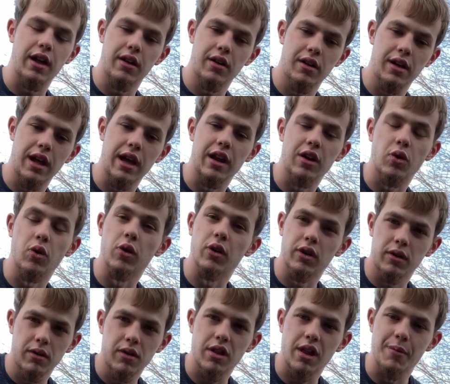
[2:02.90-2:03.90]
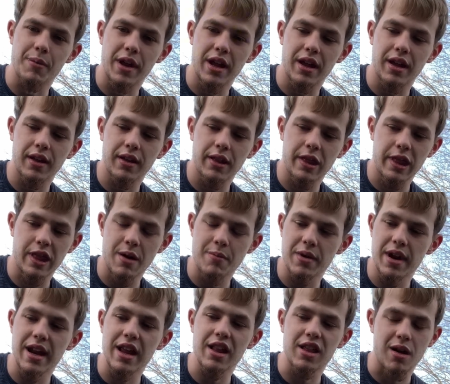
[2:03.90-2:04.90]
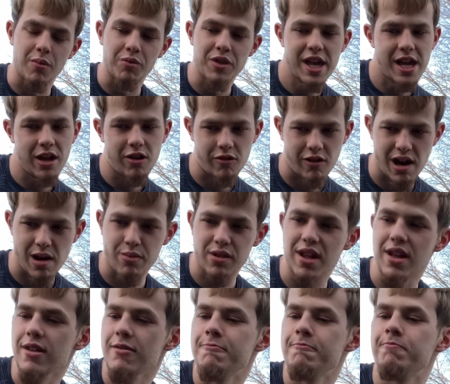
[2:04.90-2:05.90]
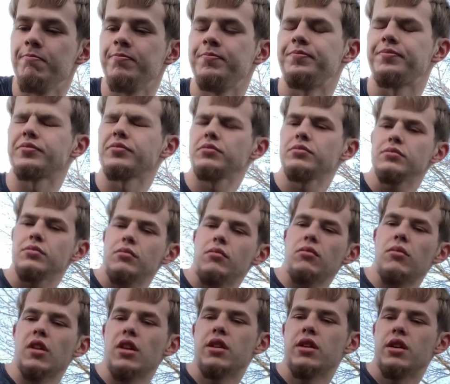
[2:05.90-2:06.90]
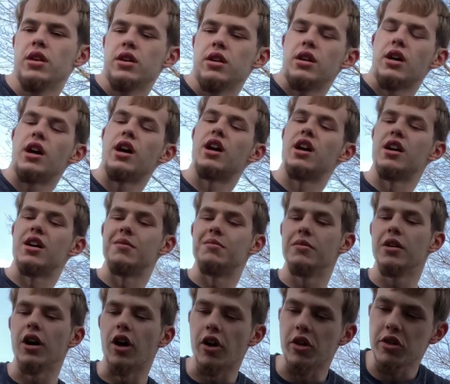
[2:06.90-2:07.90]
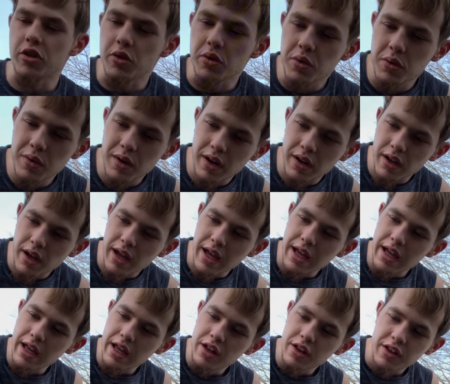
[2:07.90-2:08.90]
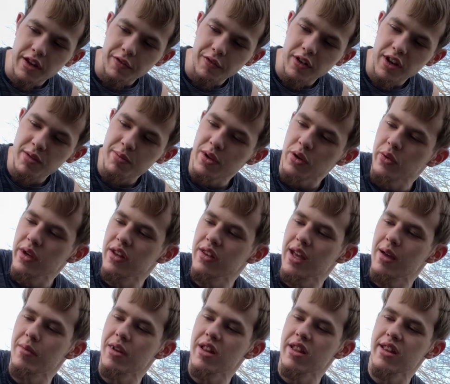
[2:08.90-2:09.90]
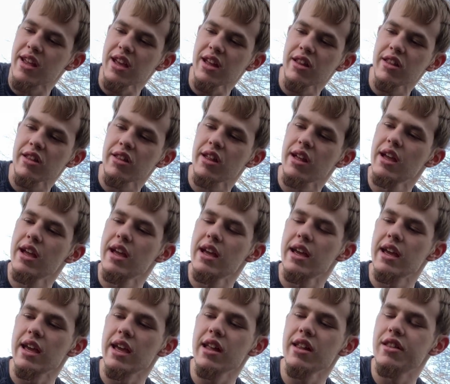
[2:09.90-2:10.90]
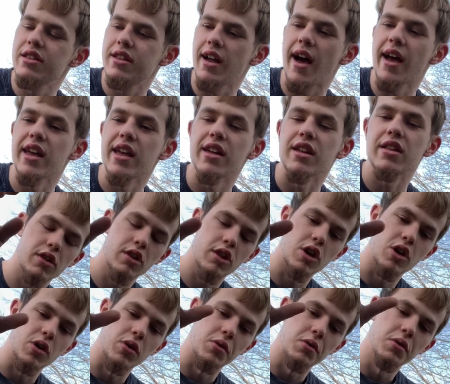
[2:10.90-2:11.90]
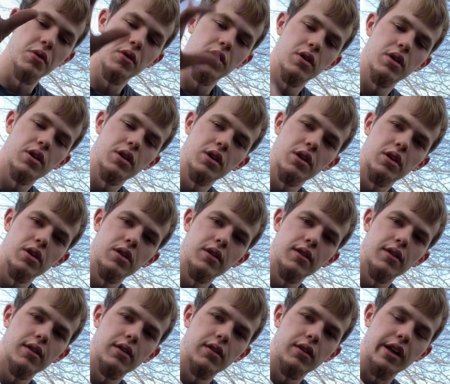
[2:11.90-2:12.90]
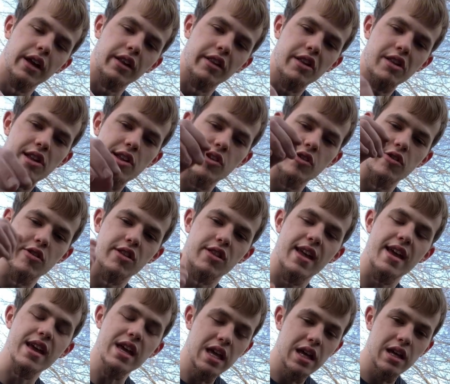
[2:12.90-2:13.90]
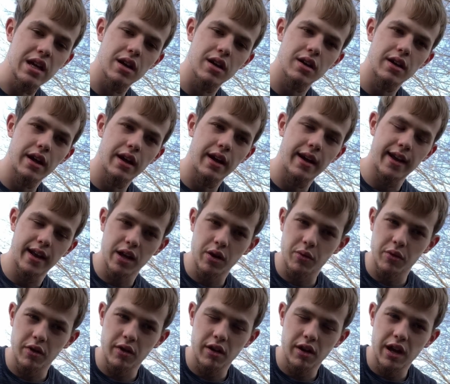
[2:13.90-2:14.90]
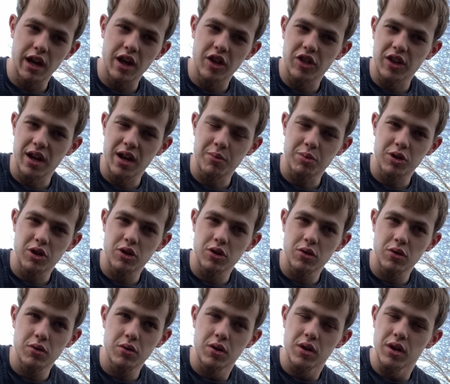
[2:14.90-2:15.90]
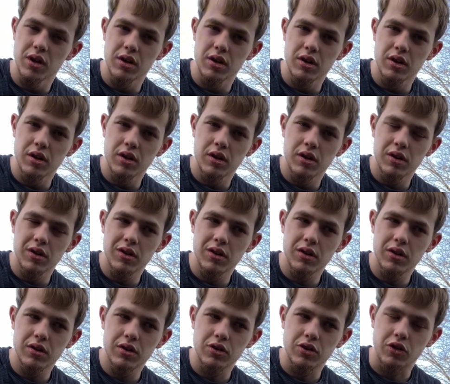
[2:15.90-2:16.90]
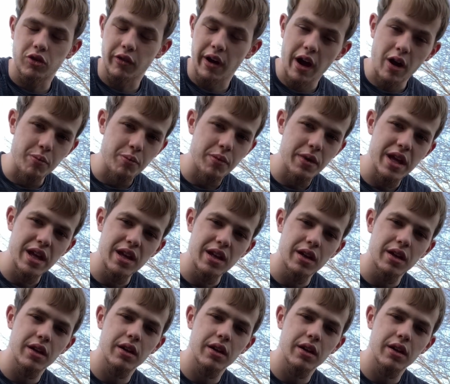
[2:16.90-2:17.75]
and or something grabs it. Also, a difference between them and snakes is diet. So, legless lizards, they eat anything up to ground meat